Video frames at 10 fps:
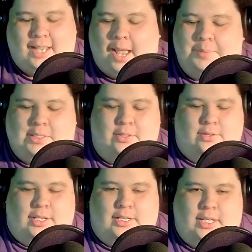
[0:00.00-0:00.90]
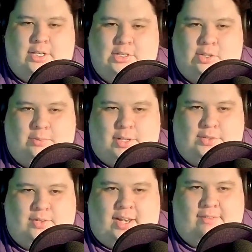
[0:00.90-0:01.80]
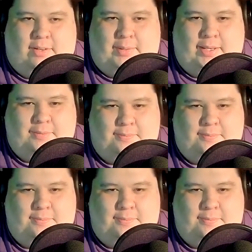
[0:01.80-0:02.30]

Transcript: Absolutely, thank you so much for having me.